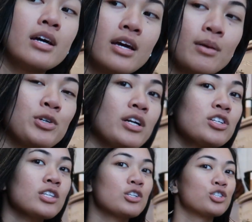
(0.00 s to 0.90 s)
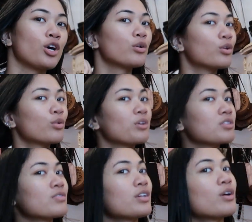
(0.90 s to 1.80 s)
and I'm trying to just like show you throughout
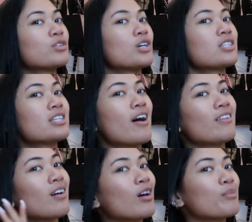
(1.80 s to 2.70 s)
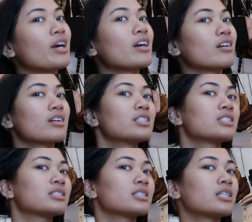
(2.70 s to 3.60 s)
this video just how long my hair
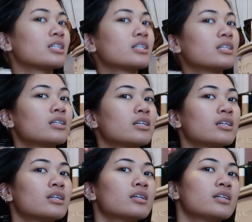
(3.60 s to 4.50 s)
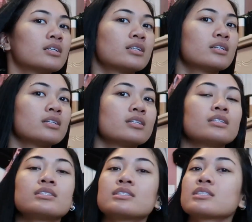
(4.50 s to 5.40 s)
is. Like,
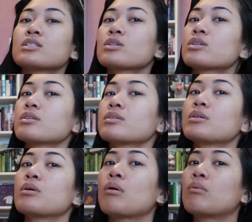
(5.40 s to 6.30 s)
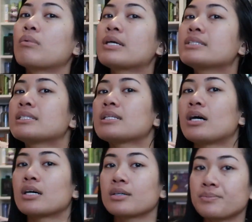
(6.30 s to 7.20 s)
it's crazy
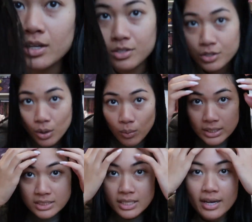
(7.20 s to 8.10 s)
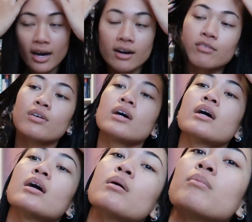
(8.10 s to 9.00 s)
long. So once I have
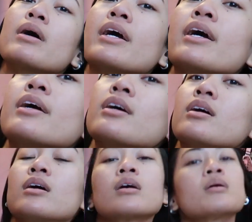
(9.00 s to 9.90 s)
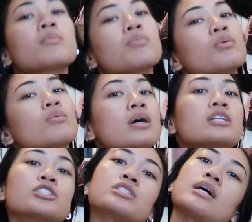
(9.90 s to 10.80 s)
my hair
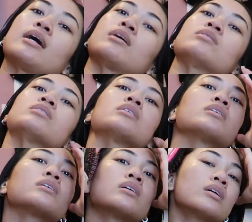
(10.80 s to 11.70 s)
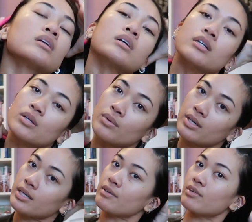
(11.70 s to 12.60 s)
brushed out, I'm
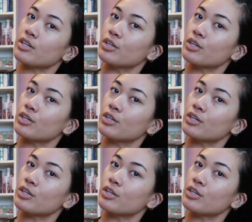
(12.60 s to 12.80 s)
gonna give it a